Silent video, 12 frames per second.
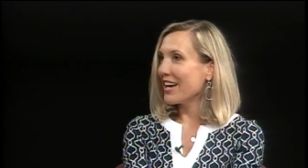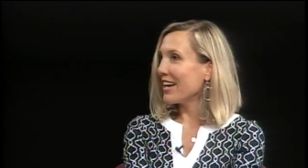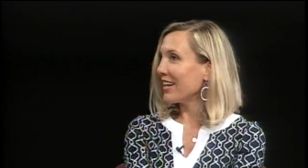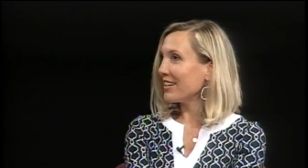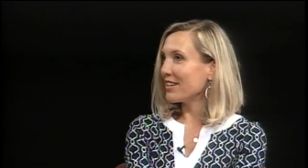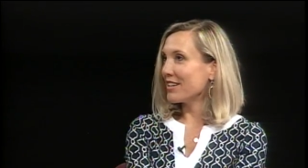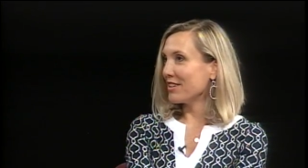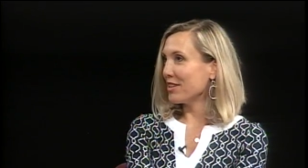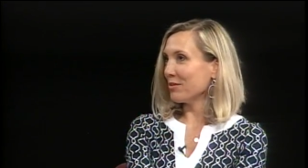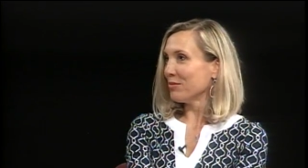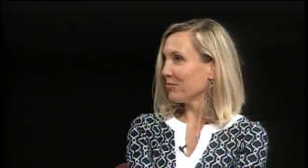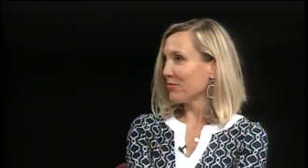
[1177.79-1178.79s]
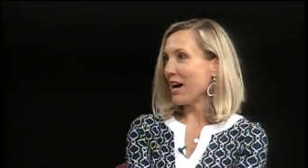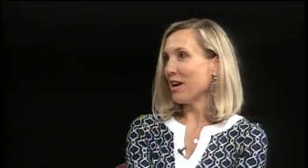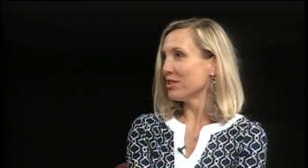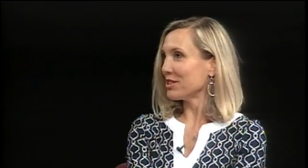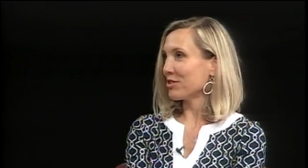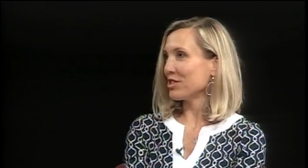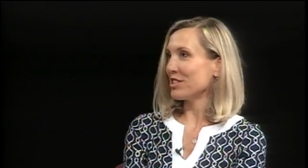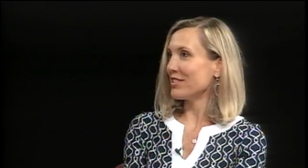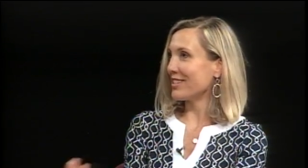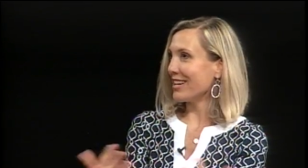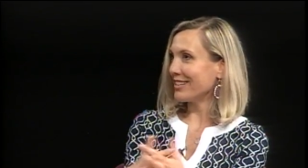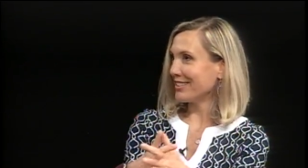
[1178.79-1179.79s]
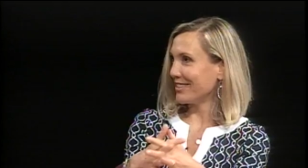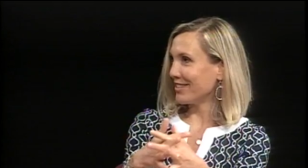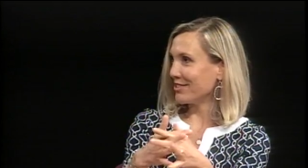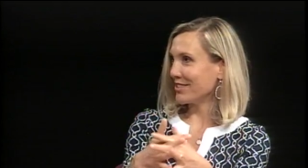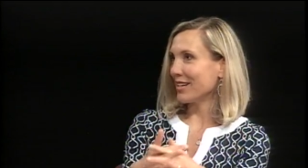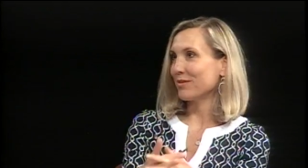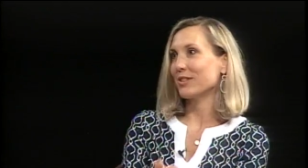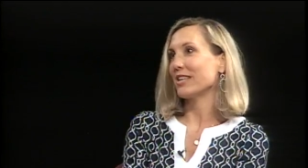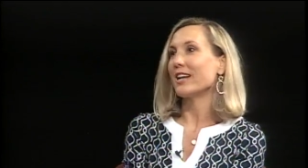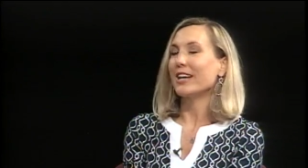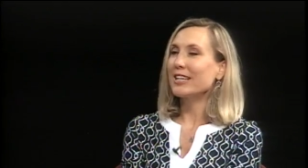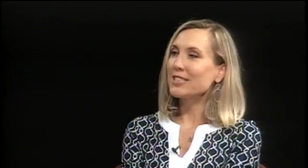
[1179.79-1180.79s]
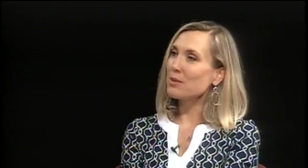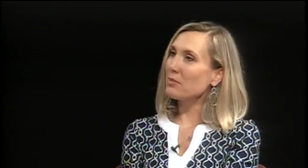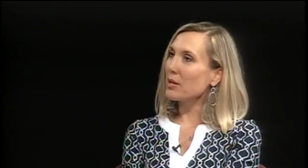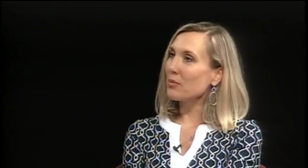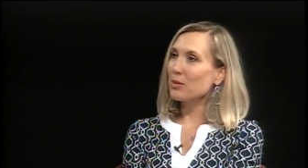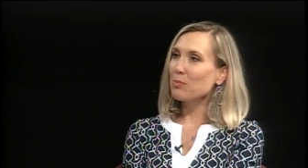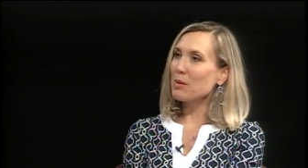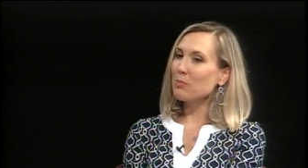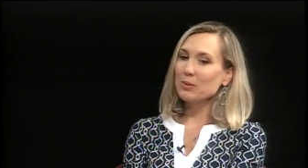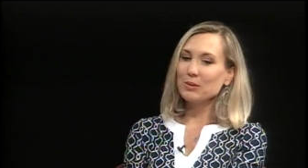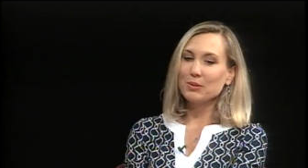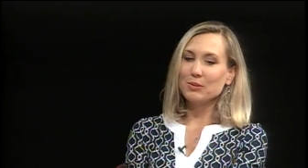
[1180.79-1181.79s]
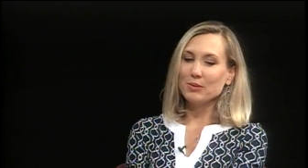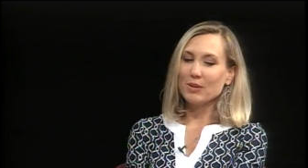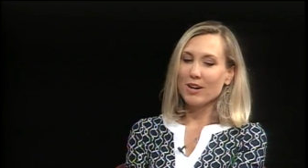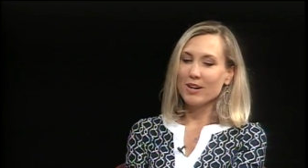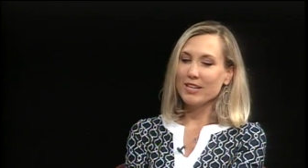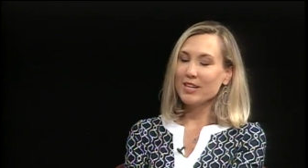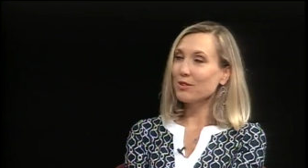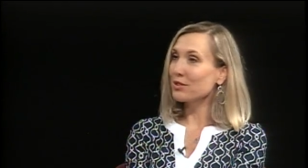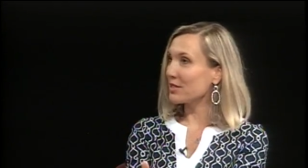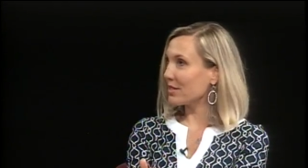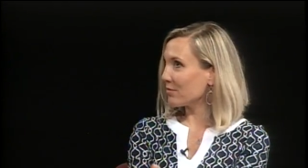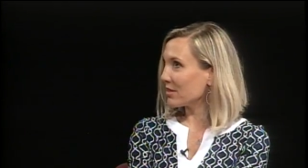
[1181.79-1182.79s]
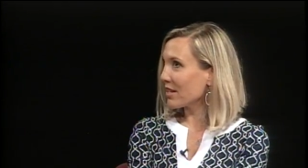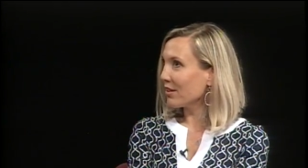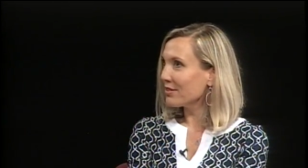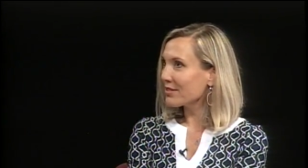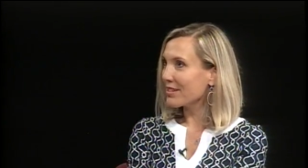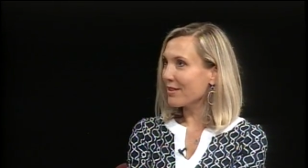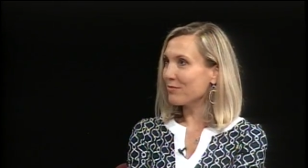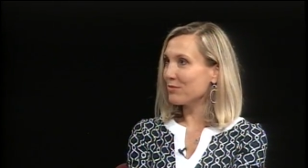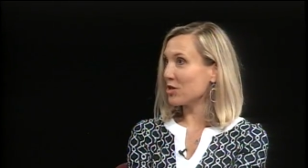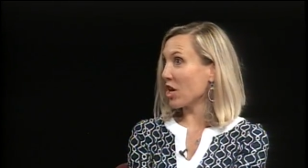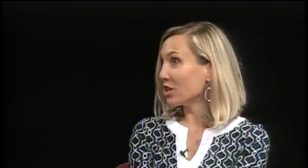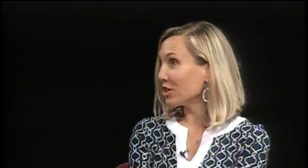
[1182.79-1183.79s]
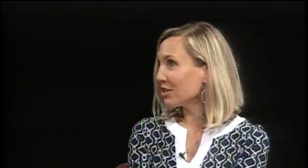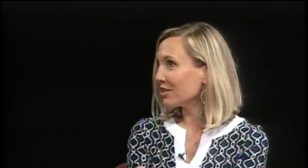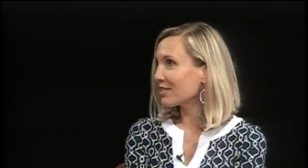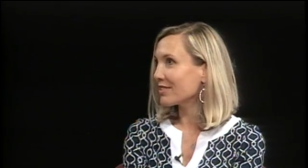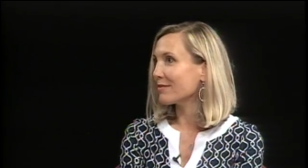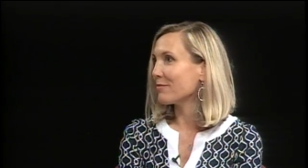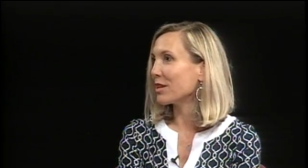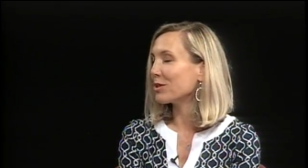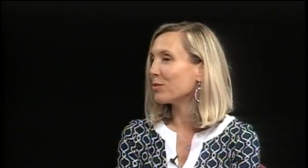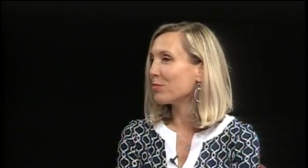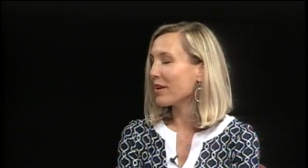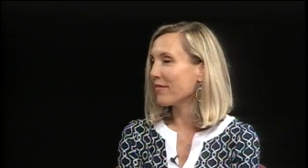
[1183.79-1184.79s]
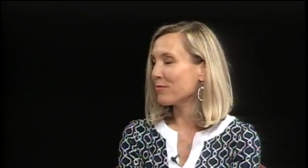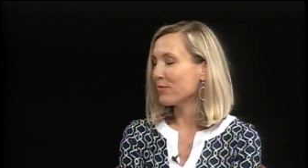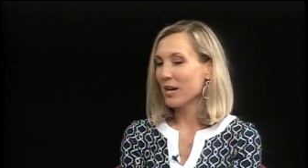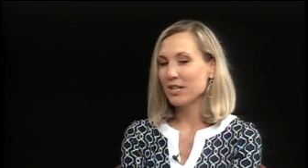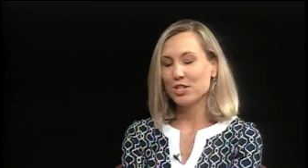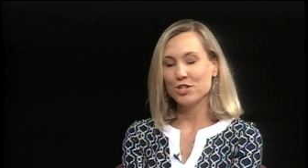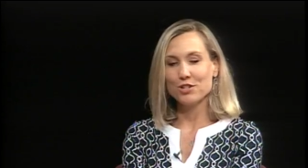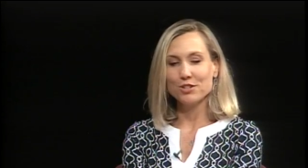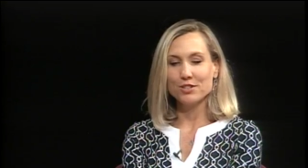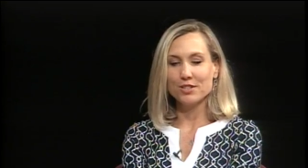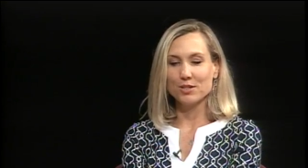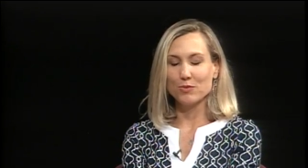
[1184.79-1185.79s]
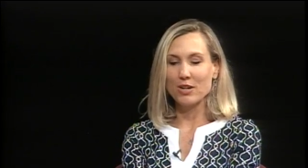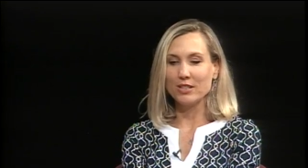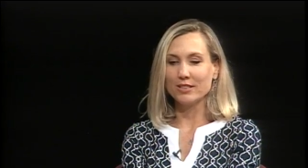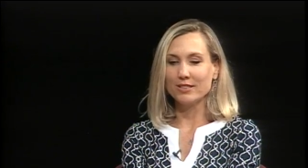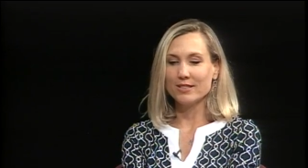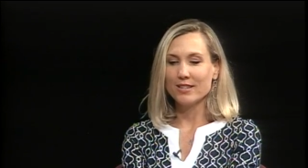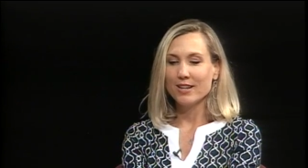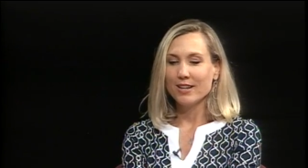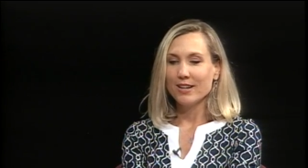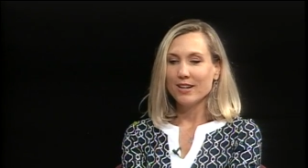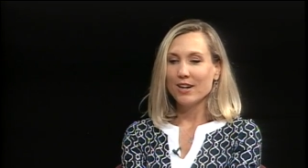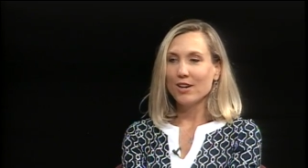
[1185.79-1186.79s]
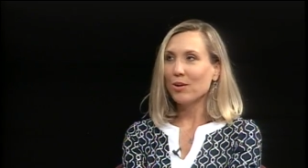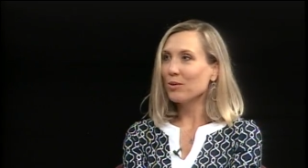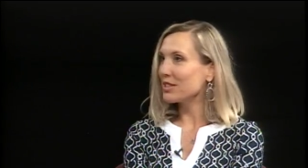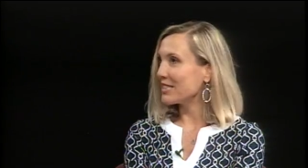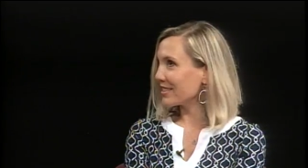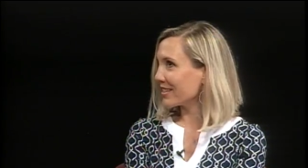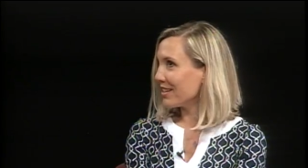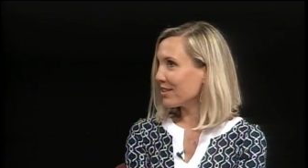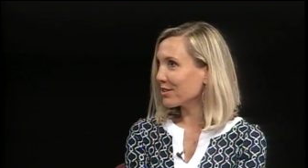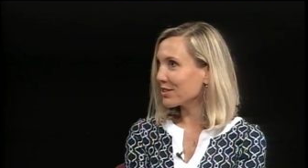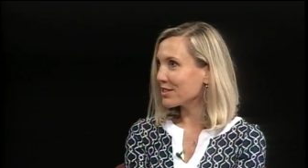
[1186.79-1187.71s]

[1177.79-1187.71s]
And you know, how does Christian Science intersect with that? I get to meet with people who are healers themselves, doctors, medical practitioners, as well as holistic healers.